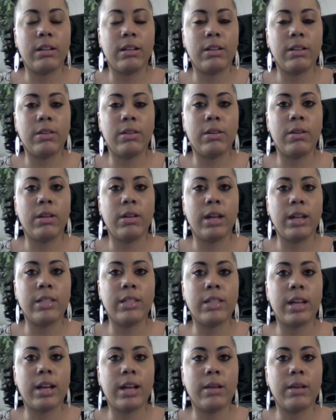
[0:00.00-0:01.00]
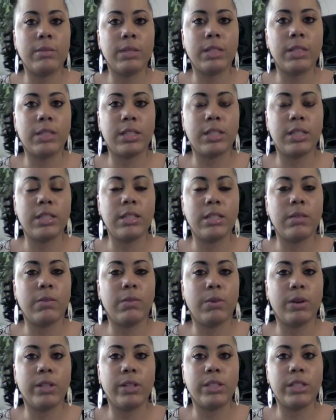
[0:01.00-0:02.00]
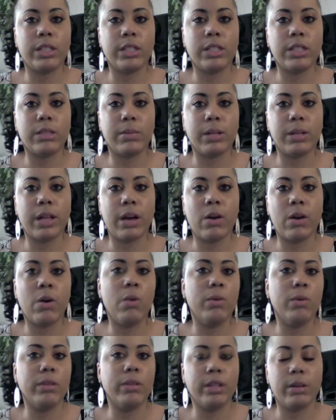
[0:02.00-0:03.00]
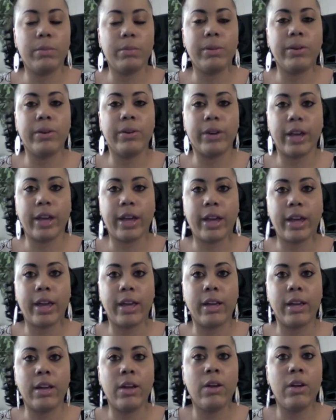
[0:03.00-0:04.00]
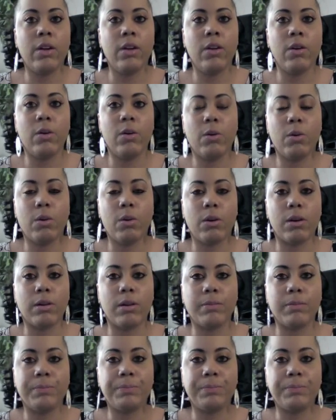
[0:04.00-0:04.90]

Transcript: A lot of times it's easy for us just to be like, oh, well, they'll be okay, or